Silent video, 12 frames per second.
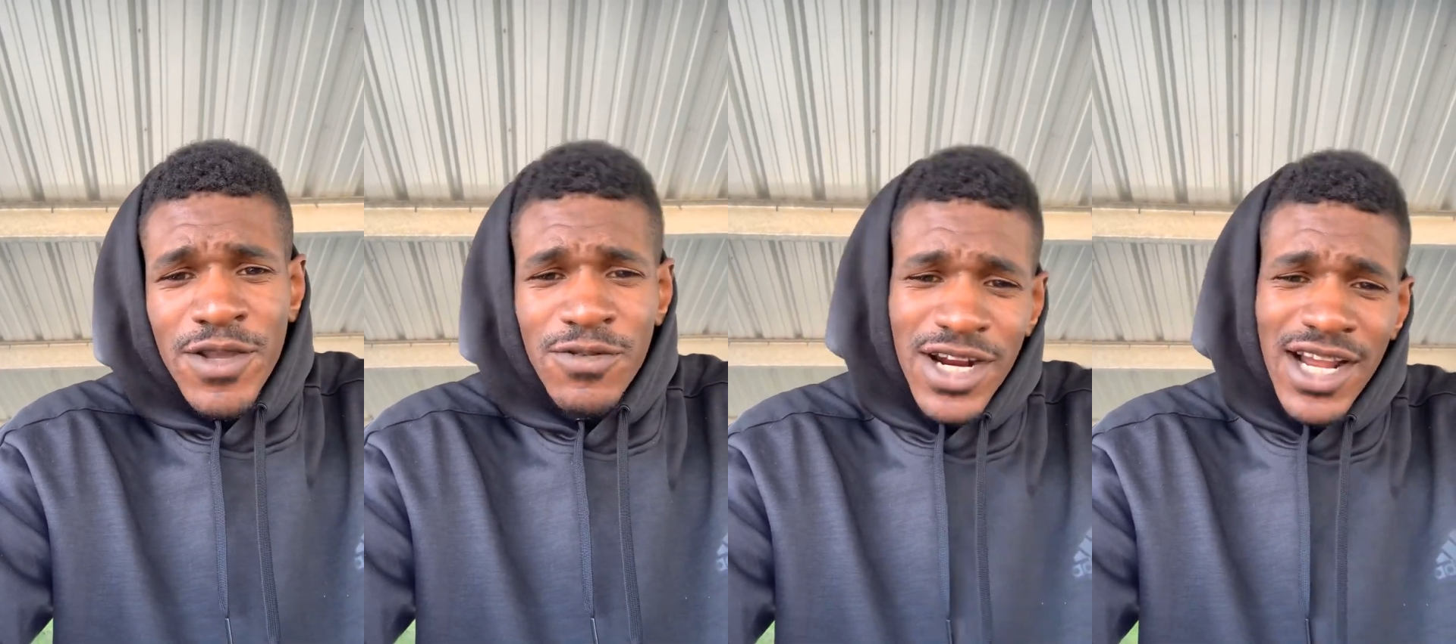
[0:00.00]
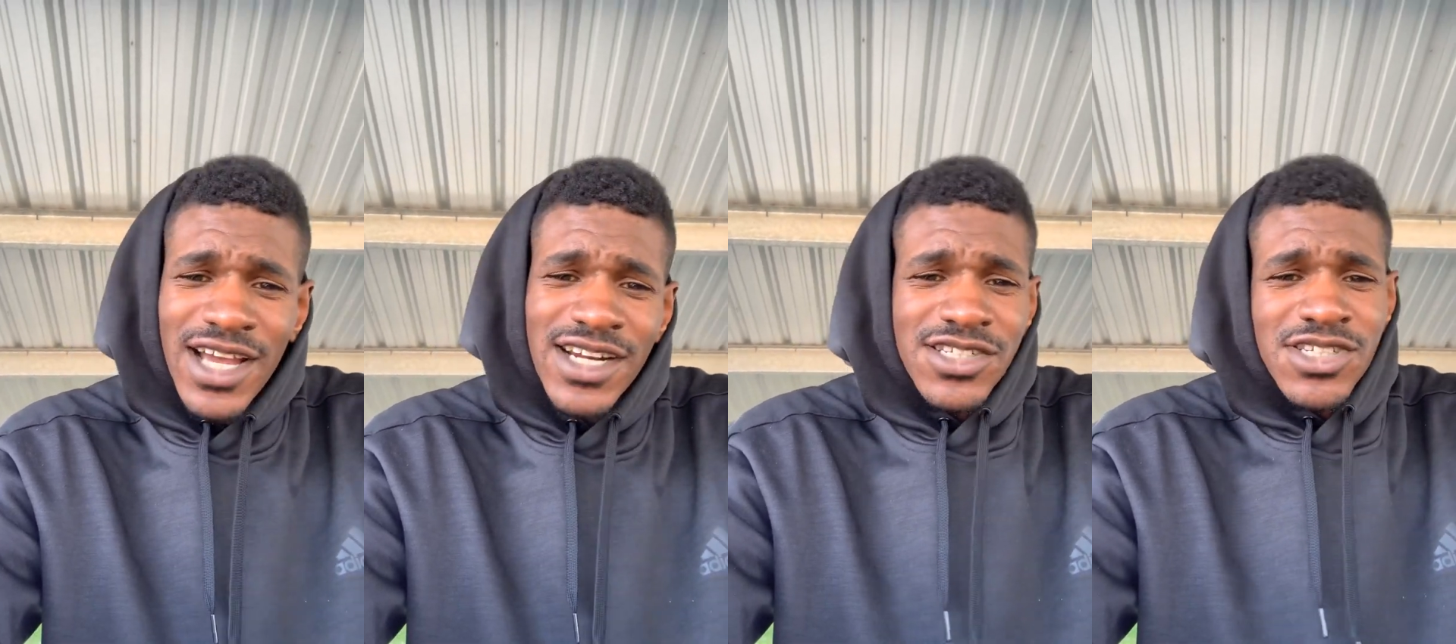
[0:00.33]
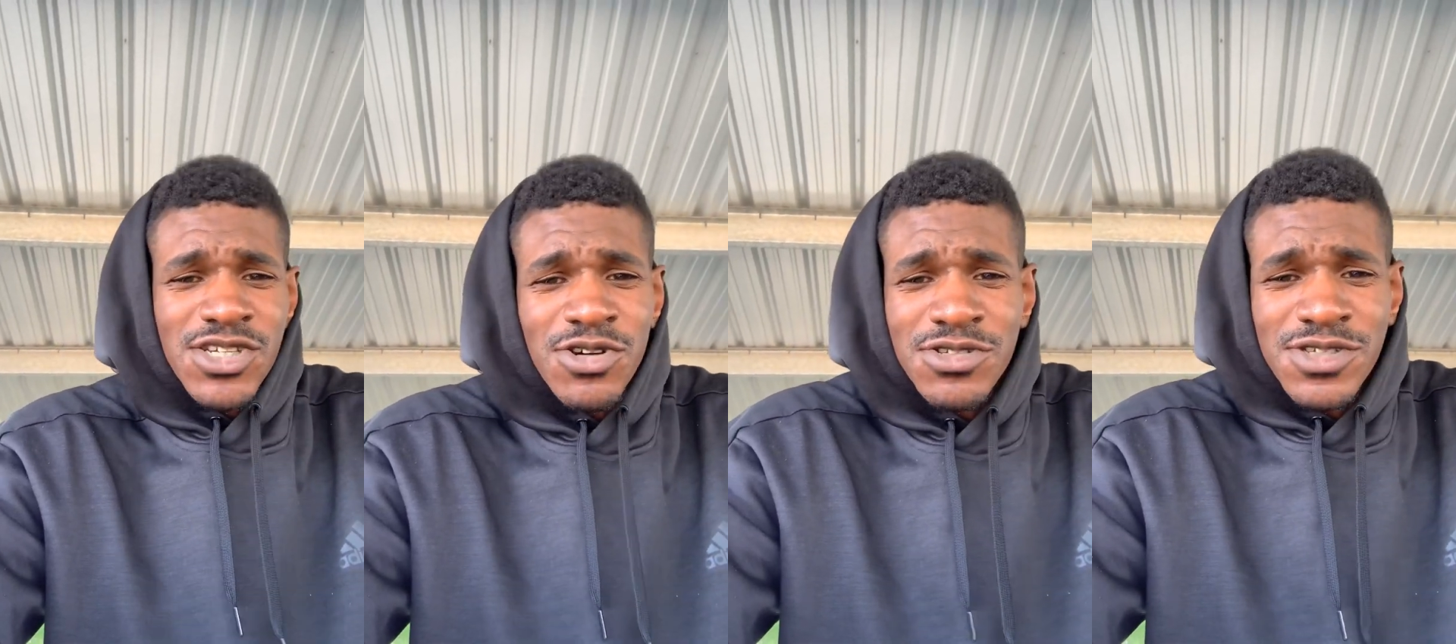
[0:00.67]
What, I gotta
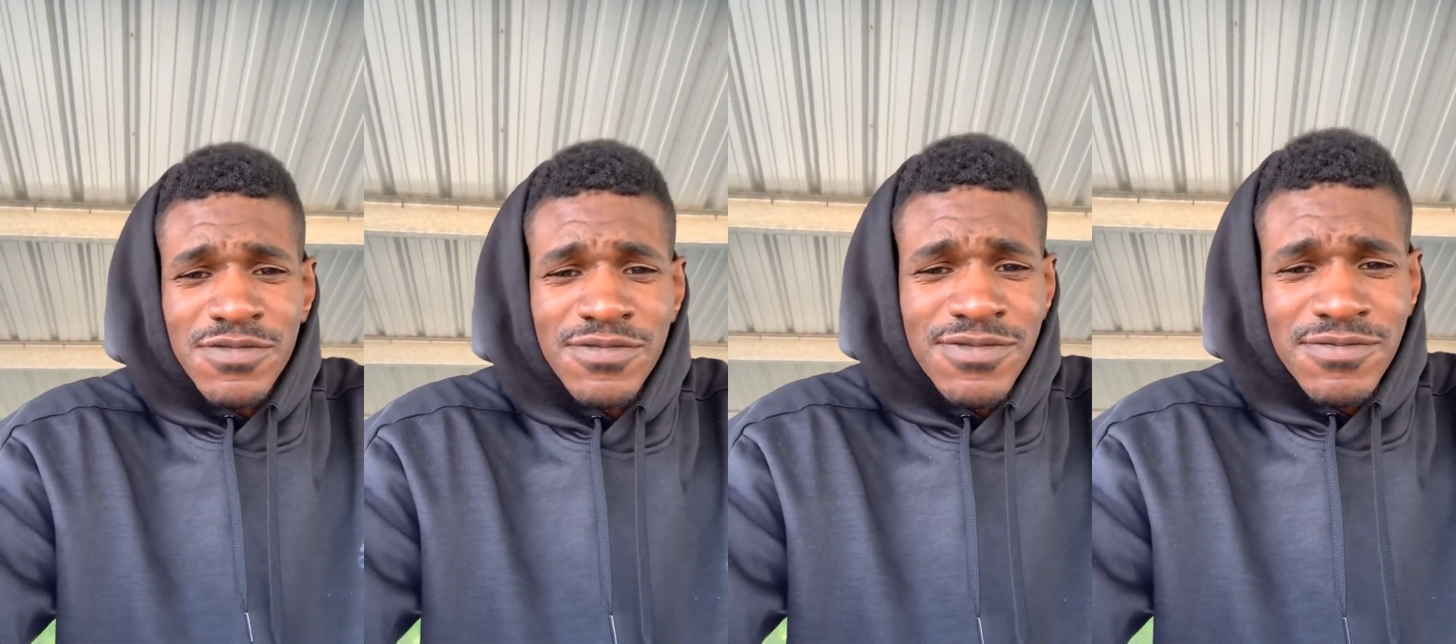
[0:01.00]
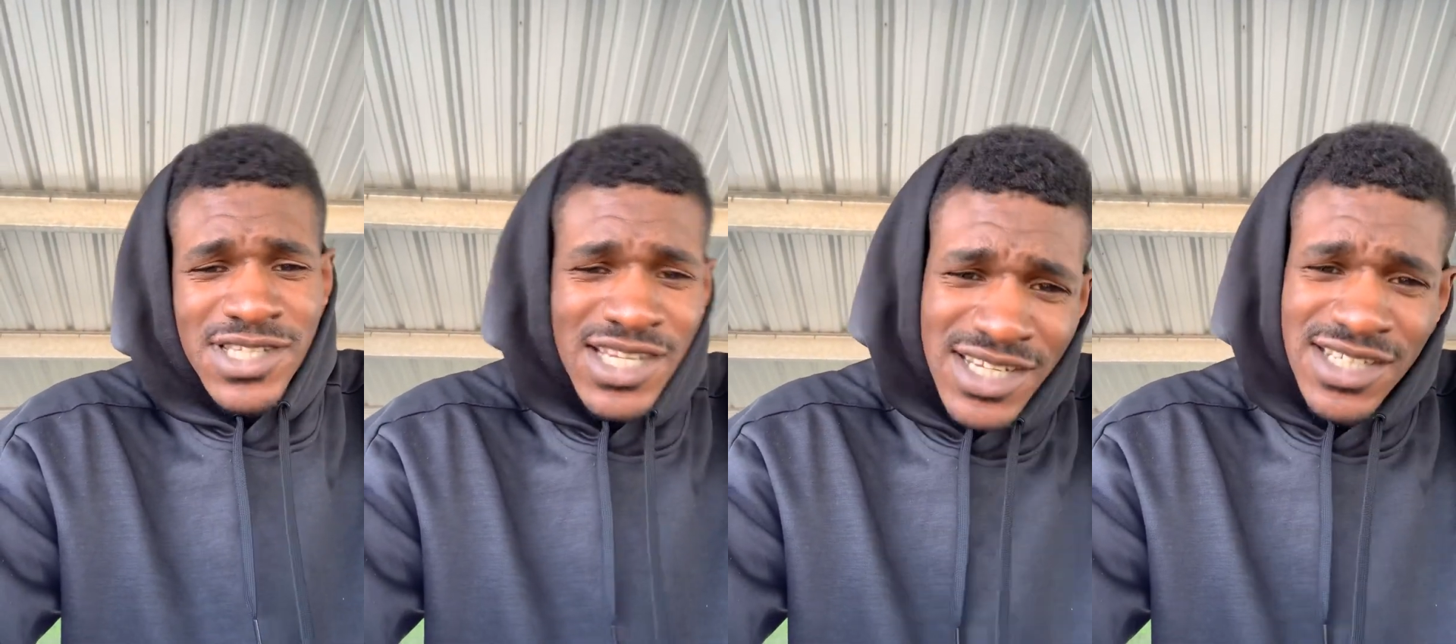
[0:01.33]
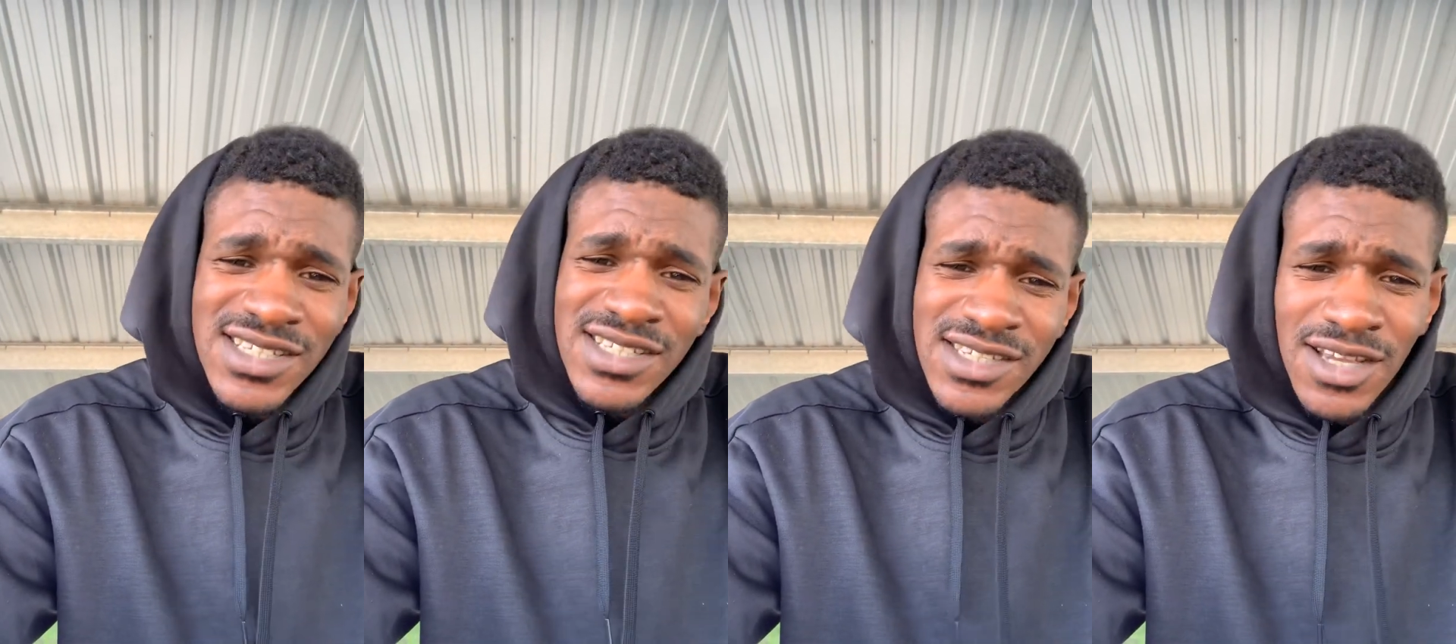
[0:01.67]
show some
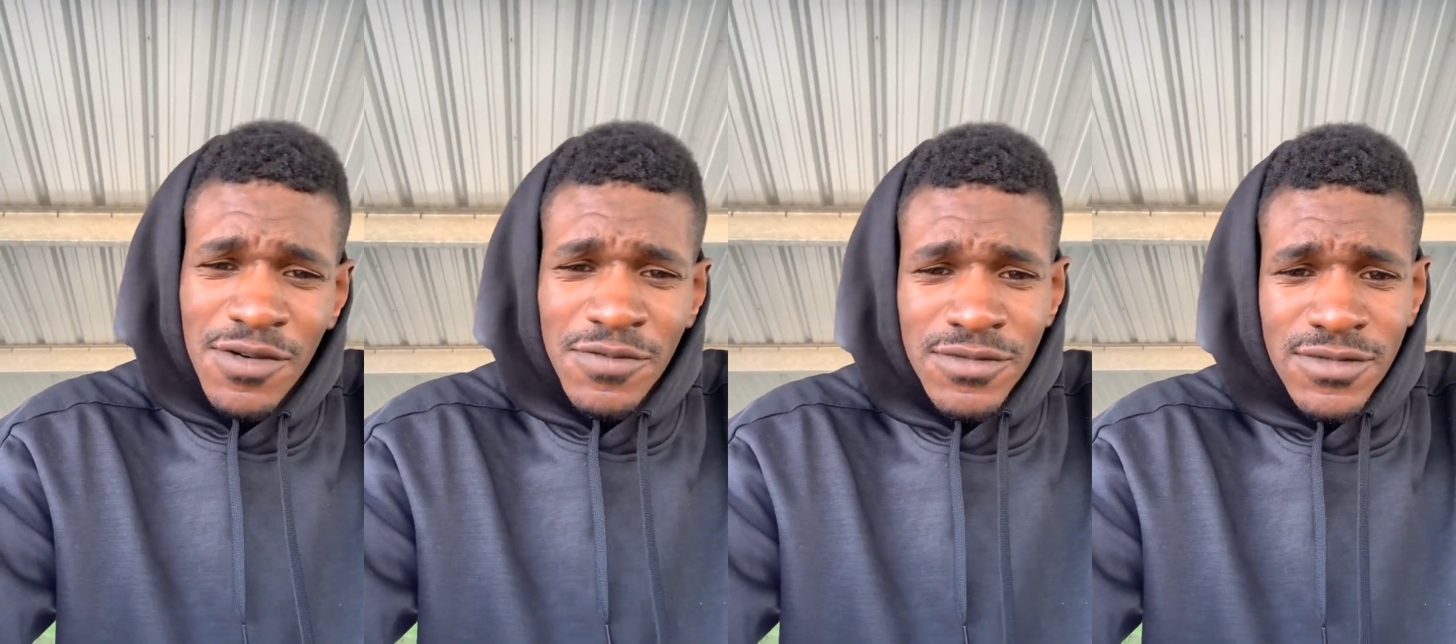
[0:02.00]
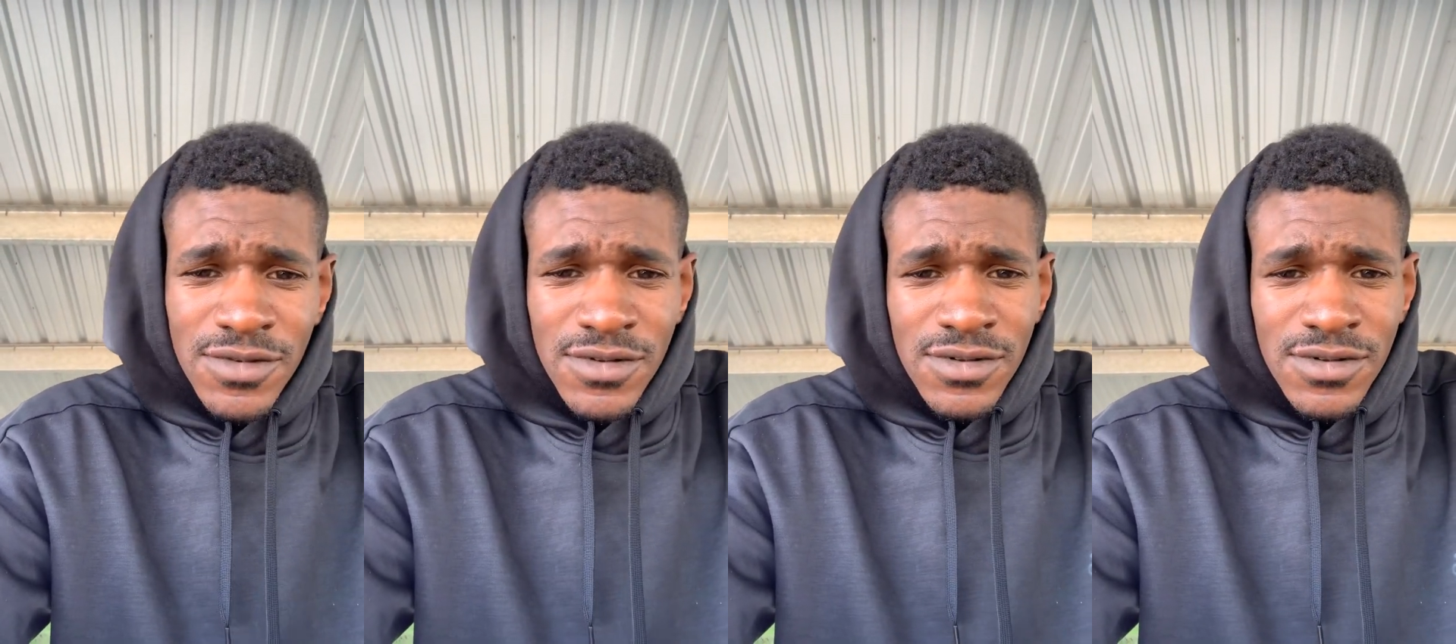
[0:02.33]
titties or something?